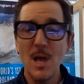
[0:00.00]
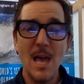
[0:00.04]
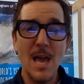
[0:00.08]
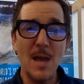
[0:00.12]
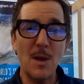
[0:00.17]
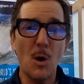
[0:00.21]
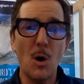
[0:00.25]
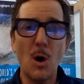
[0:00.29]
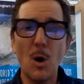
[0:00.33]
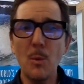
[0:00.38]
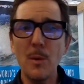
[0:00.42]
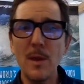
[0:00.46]

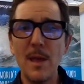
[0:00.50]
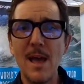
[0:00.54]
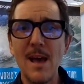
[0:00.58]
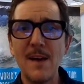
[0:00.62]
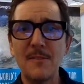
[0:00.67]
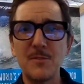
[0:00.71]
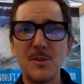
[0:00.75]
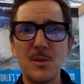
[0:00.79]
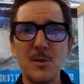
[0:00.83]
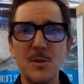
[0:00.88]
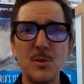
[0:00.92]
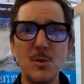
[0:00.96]
And all we
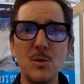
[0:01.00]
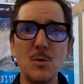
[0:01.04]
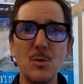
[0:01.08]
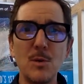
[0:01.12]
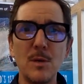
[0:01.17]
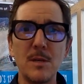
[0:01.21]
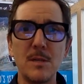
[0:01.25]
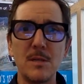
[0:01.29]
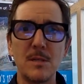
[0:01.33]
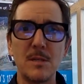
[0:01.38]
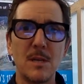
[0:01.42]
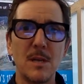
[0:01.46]
have to do
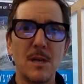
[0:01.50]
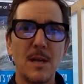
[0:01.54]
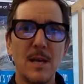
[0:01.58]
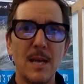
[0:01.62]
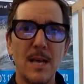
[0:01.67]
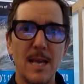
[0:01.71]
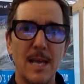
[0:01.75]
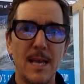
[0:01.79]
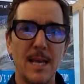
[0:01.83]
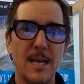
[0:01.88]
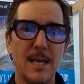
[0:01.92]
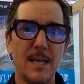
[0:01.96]
is
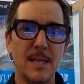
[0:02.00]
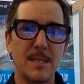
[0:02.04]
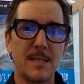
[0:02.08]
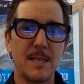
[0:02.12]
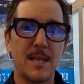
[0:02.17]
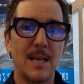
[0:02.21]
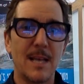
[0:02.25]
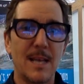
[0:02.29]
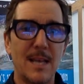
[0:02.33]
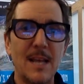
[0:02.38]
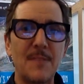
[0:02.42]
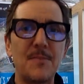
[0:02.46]

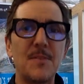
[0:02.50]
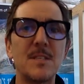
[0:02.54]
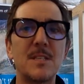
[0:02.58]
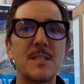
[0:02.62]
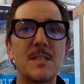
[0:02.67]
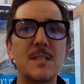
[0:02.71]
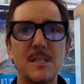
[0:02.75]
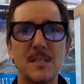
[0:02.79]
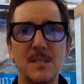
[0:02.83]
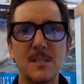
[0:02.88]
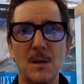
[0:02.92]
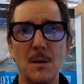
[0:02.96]
get the
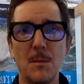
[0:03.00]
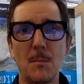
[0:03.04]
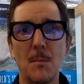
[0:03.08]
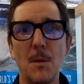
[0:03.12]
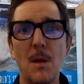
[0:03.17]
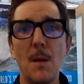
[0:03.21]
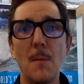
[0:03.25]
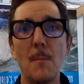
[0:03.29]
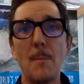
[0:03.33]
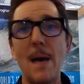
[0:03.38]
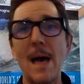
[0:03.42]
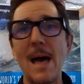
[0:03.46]
system
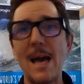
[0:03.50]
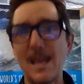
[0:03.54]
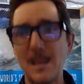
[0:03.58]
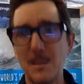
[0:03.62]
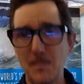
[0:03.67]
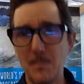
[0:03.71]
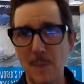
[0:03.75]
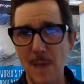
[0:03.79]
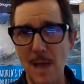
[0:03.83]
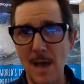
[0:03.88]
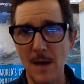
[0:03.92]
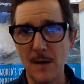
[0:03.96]
back
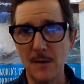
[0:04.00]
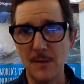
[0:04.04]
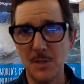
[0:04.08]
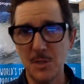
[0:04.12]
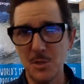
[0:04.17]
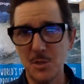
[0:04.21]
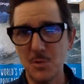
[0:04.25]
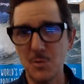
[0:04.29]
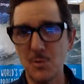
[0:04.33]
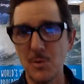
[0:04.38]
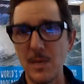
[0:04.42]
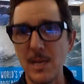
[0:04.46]
in balance,
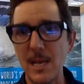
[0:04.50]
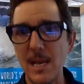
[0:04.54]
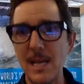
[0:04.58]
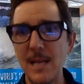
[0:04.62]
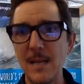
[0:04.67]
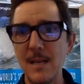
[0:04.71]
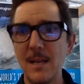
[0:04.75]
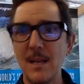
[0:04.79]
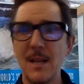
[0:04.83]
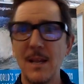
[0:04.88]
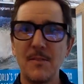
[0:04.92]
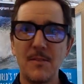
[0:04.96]

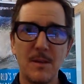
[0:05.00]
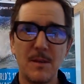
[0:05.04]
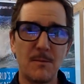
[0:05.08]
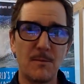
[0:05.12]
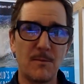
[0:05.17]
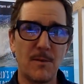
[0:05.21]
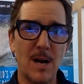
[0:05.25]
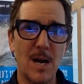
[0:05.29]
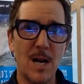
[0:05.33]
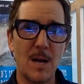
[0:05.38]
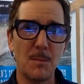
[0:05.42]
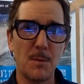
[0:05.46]
create the
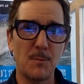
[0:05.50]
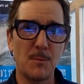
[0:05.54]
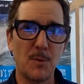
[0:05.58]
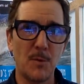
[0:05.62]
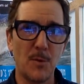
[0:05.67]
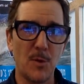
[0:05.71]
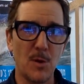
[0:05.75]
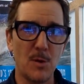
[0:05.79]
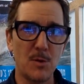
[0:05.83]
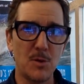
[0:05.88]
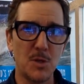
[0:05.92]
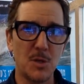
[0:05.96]
environment for
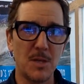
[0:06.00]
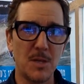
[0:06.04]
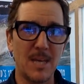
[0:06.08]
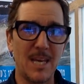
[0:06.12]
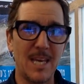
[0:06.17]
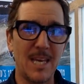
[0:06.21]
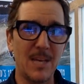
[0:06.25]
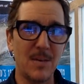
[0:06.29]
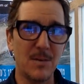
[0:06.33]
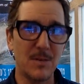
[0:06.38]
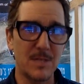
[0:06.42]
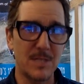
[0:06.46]
the ocean to
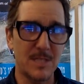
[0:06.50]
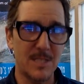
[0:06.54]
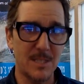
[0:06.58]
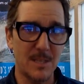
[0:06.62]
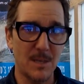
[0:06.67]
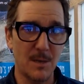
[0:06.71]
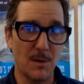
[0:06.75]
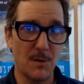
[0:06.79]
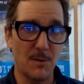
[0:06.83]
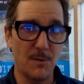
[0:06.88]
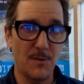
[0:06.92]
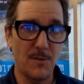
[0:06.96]
heal
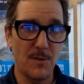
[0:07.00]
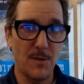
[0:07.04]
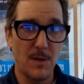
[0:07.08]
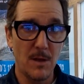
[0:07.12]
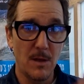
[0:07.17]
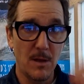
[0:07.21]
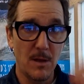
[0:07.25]
itself,